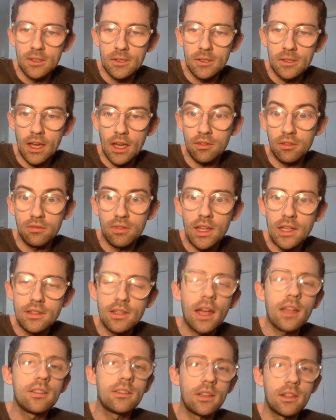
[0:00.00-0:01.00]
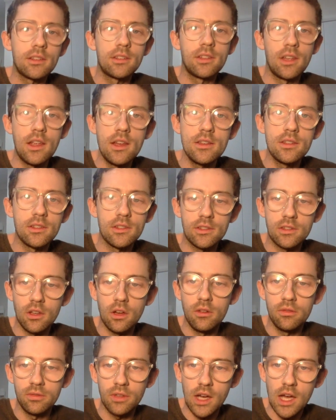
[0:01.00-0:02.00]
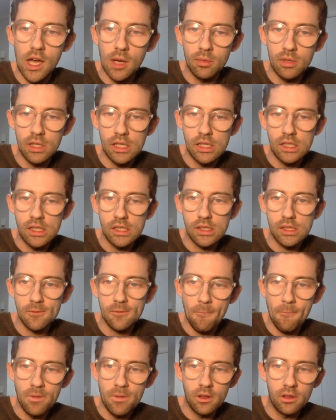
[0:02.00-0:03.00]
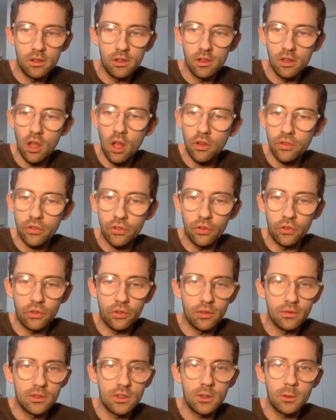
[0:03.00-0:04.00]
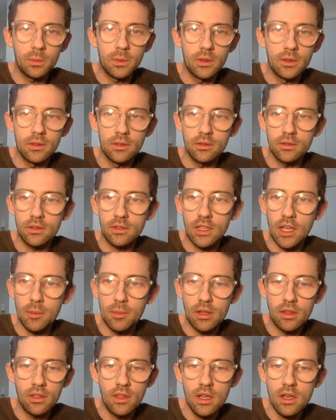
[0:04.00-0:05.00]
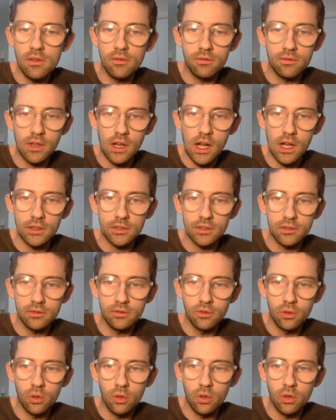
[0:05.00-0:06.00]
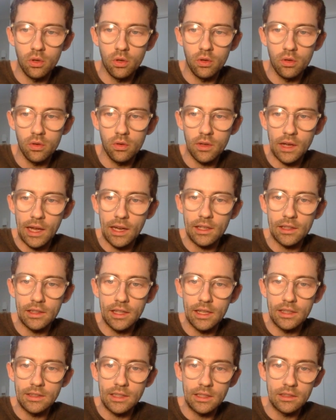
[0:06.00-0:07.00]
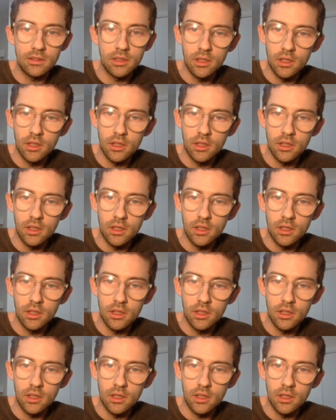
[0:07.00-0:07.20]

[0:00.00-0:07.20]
having fantastic seasons so far, but the losses have just been coming thick and fast for Adelaide. And